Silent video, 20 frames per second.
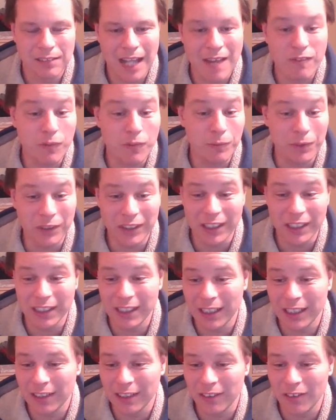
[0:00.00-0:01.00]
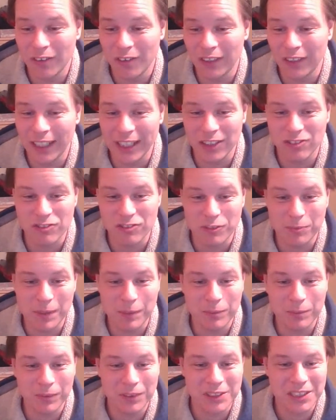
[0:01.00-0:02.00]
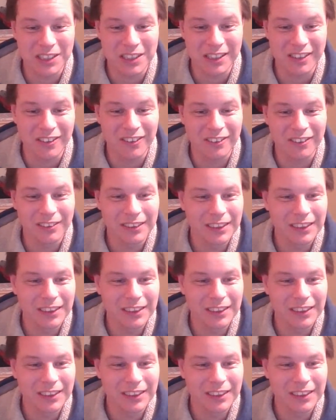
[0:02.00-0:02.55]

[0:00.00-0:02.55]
everybody in here, not all 800 people, certainly not.